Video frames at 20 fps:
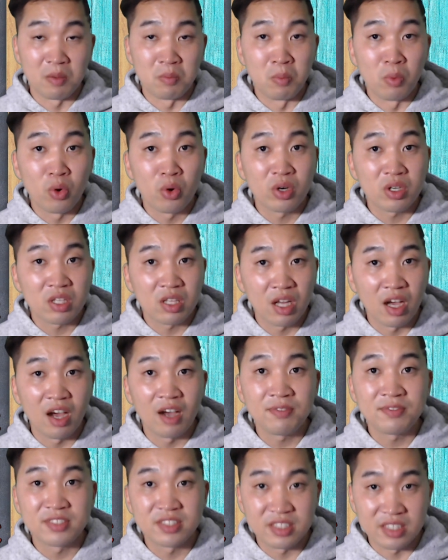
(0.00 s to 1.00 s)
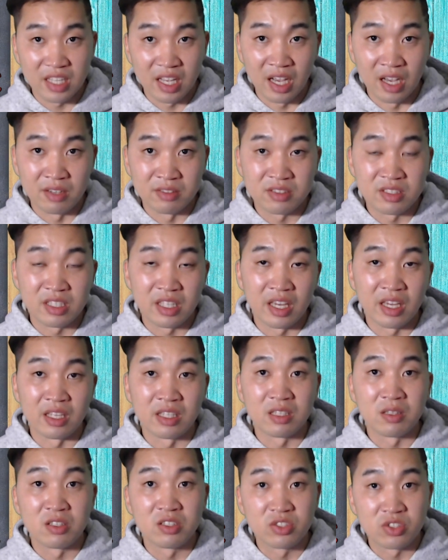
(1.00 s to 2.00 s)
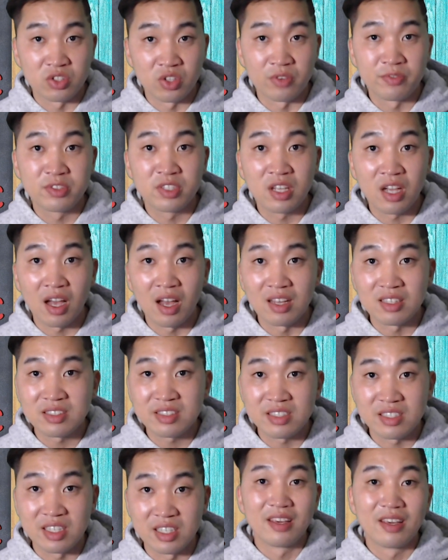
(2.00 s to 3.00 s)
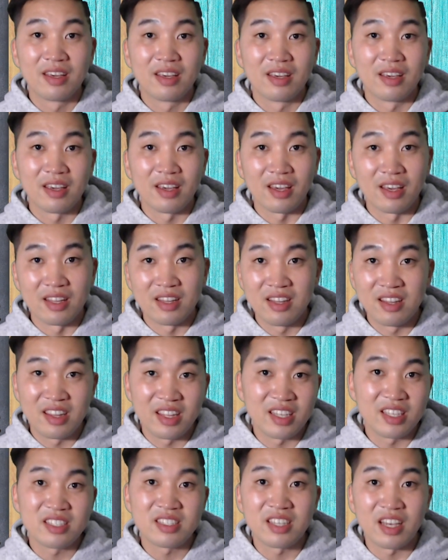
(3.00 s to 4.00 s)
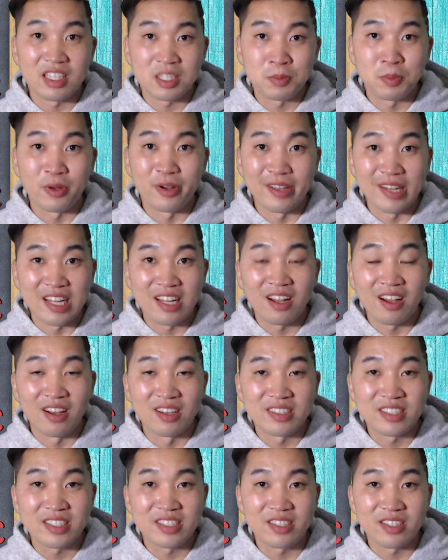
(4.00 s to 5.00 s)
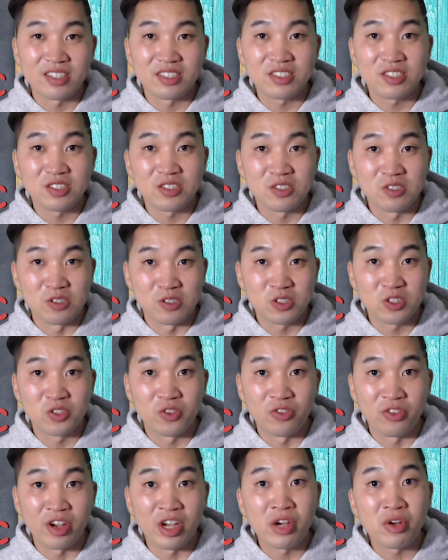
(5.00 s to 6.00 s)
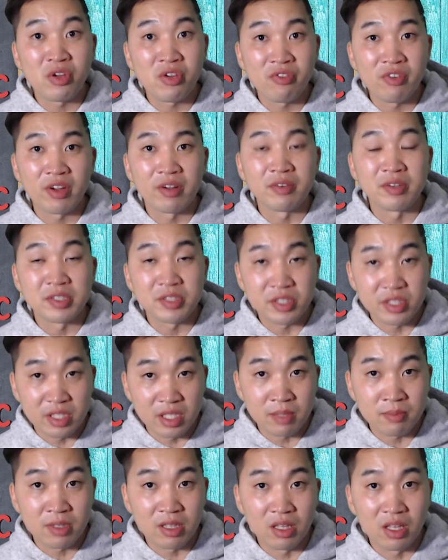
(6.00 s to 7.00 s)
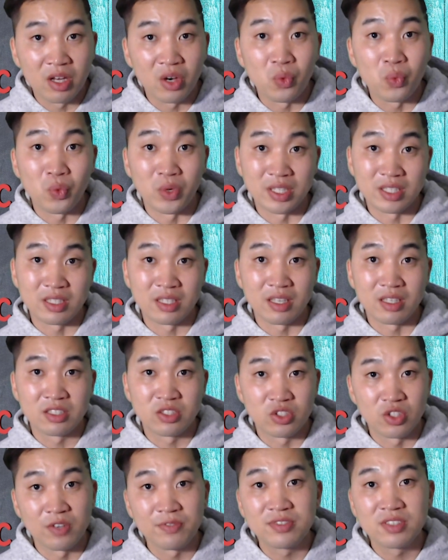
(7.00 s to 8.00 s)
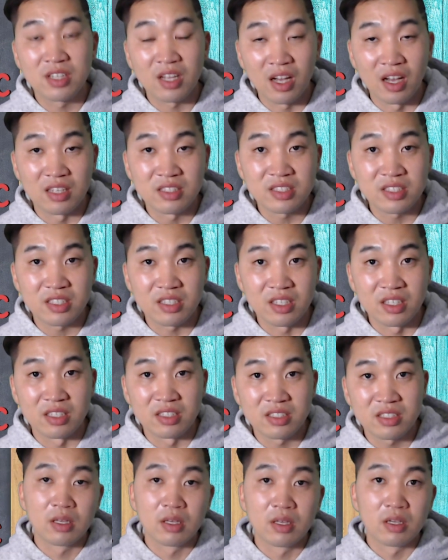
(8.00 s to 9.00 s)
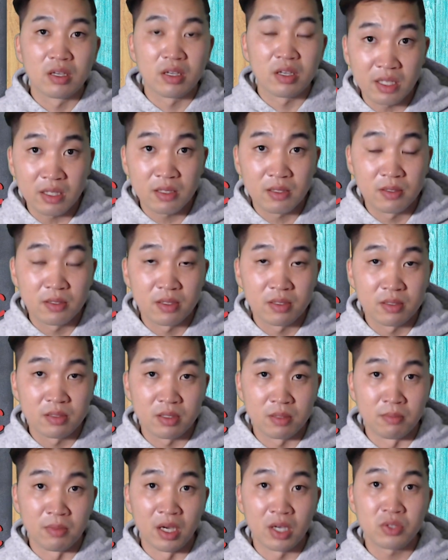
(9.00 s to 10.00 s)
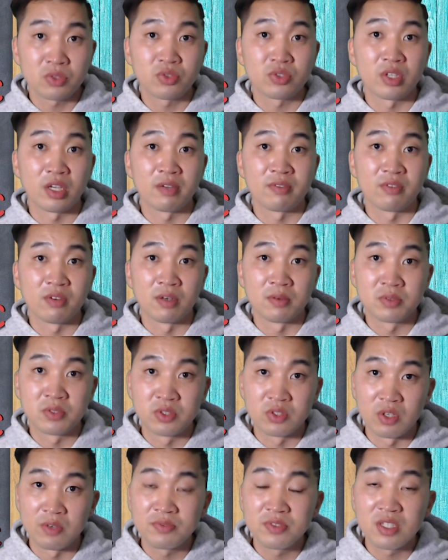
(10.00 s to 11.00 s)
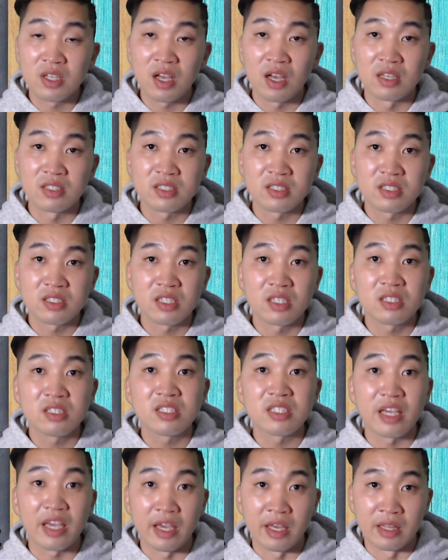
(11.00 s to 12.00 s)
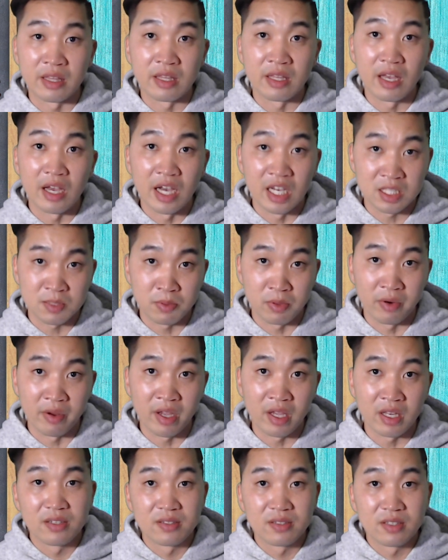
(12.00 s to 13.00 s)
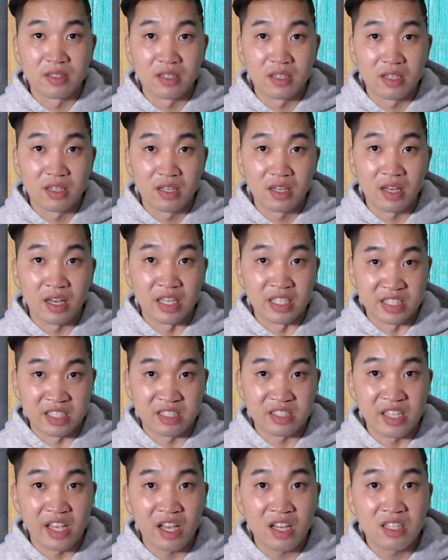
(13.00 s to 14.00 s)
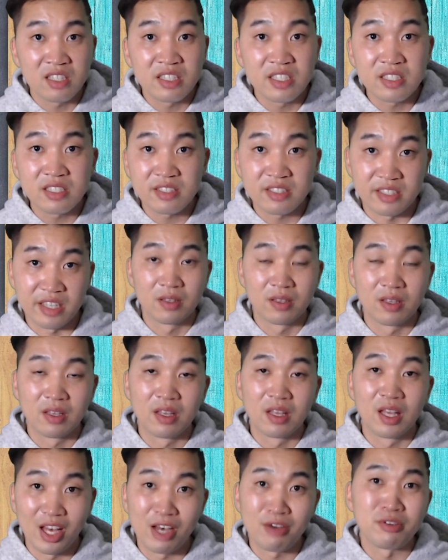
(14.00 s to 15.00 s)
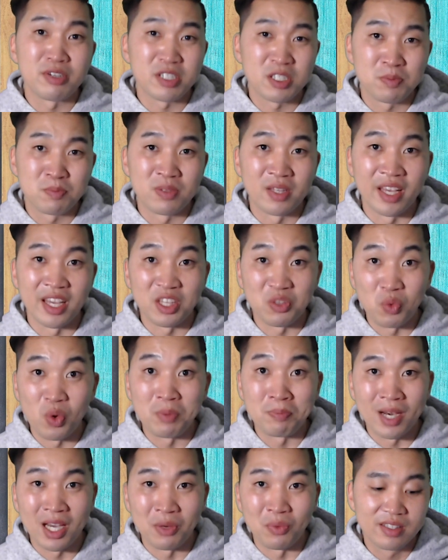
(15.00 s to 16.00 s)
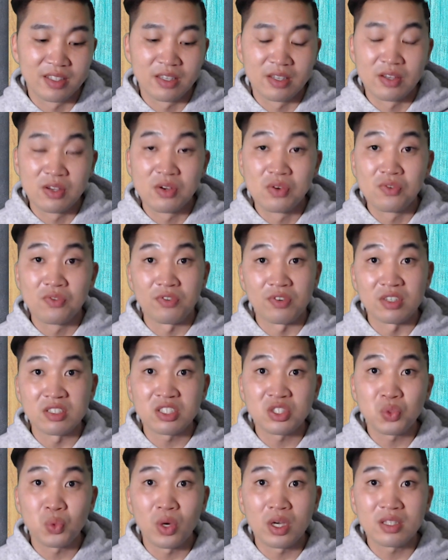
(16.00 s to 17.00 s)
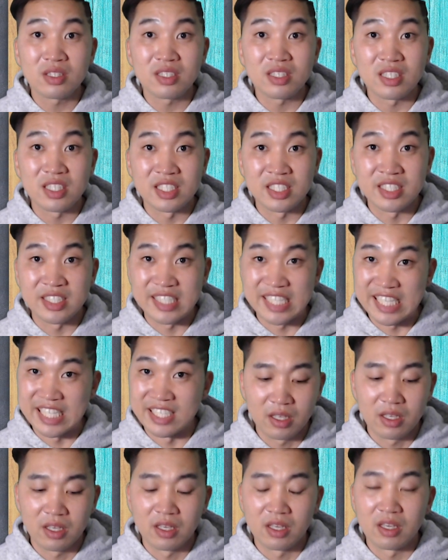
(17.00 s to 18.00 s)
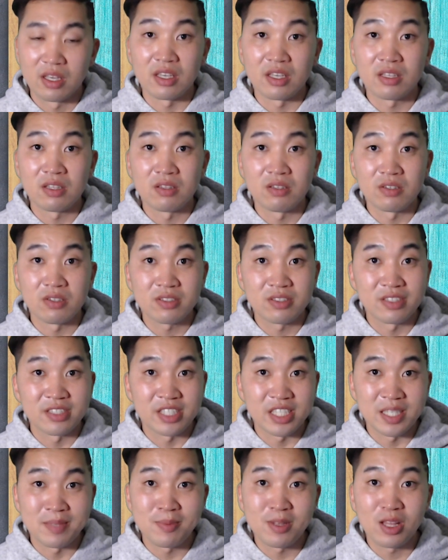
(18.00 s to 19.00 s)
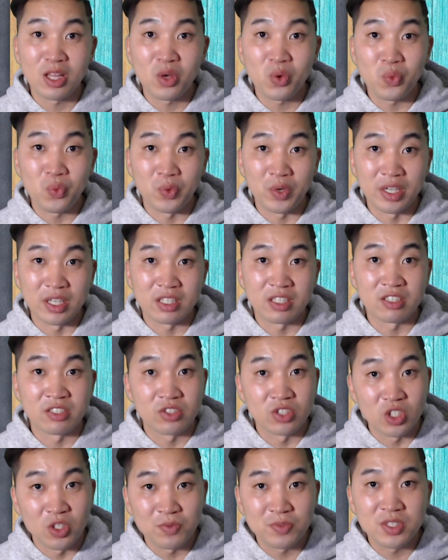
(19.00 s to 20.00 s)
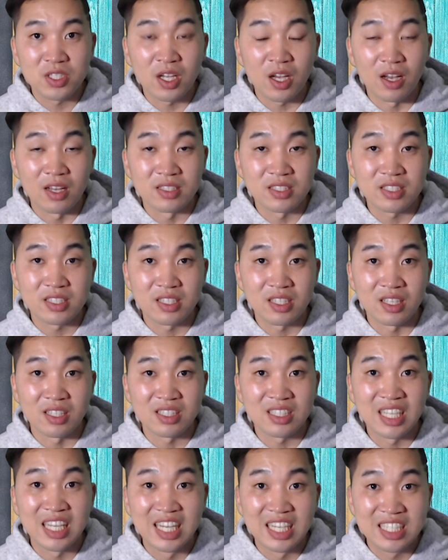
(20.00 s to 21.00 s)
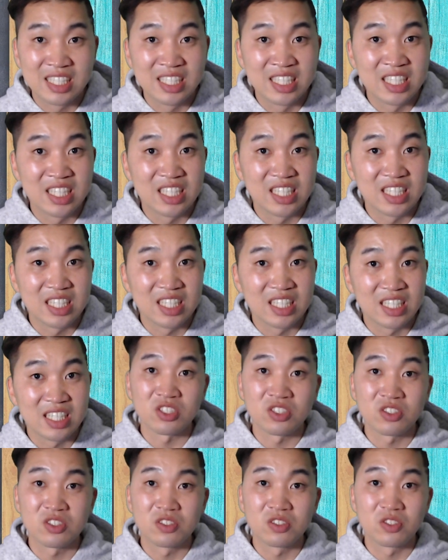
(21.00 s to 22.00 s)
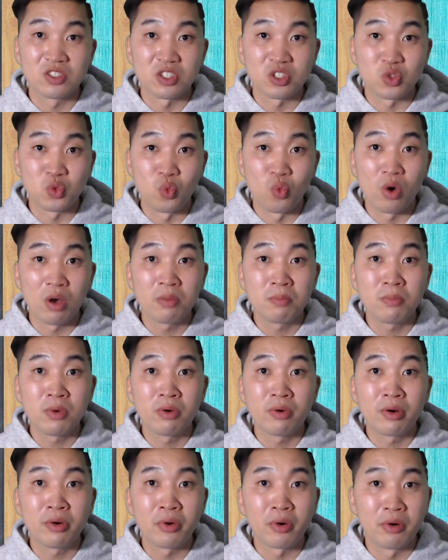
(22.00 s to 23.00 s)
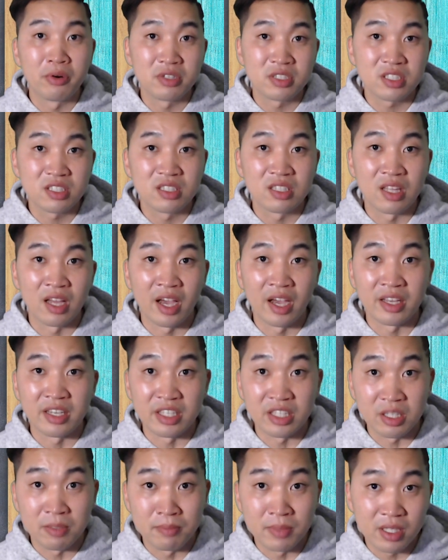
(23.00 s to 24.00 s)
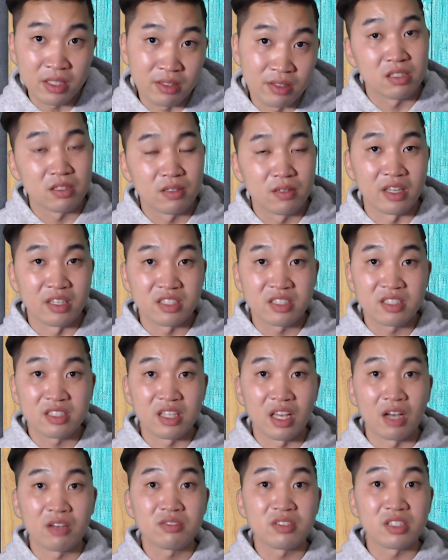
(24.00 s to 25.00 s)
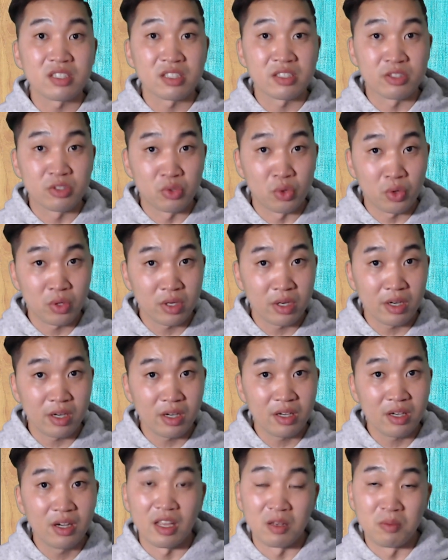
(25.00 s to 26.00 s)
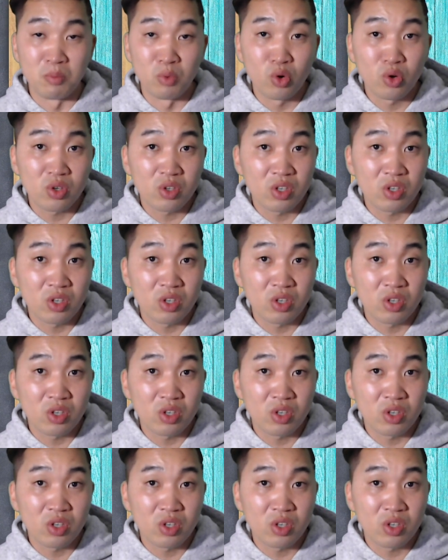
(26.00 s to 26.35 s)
more tough sound than soft consonant. And these aspirated consonants looks very similar with soft consonant because the mouth shape of soft consonant and aspirated are exactly the same. I will explain one by one. First one is this. It looks similar with soft consonant k. It has just one more horizontal line in the middle and its sound is stronger and more